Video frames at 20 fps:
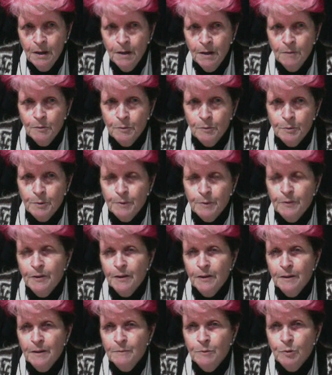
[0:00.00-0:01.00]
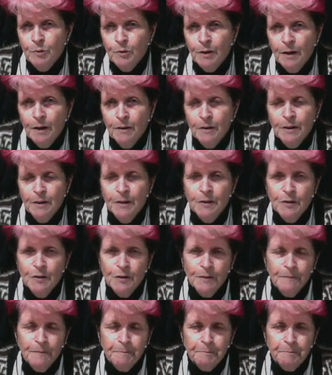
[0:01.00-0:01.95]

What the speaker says: would provide more cohesion.